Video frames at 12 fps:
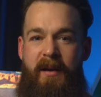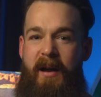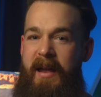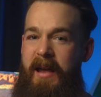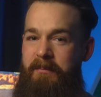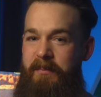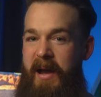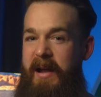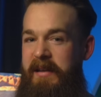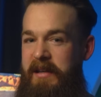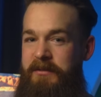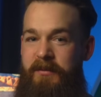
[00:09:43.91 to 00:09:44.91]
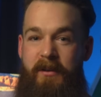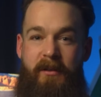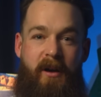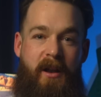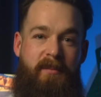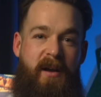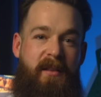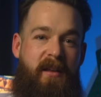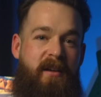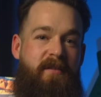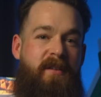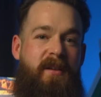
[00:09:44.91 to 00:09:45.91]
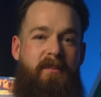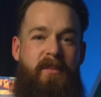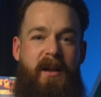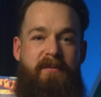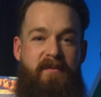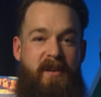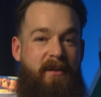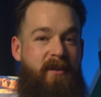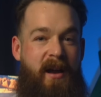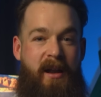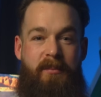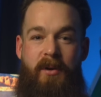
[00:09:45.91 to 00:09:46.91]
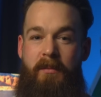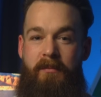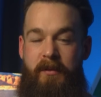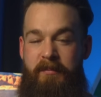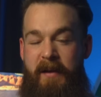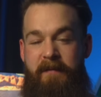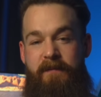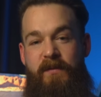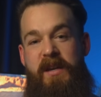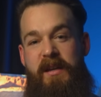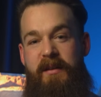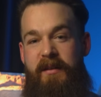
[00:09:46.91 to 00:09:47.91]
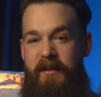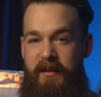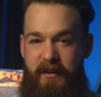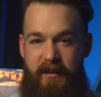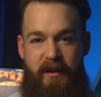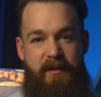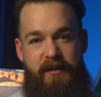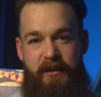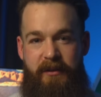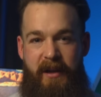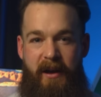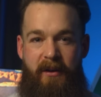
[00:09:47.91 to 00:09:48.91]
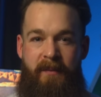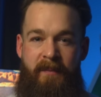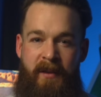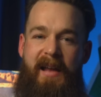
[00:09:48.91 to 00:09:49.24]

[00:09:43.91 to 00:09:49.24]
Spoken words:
I had bad knees for a lot of my life, but I've never had a problem with my feet until now.